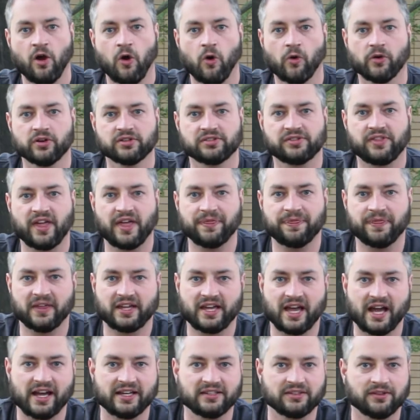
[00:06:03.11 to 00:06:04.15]
Or is that the
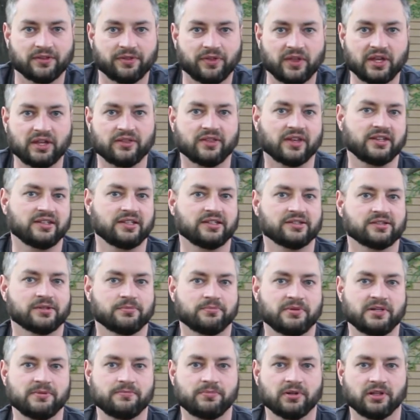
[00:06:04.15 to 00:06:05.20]
kind of thing that needs to
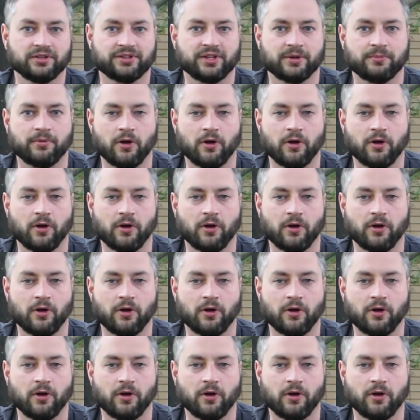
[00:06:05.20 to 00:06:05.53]
be built up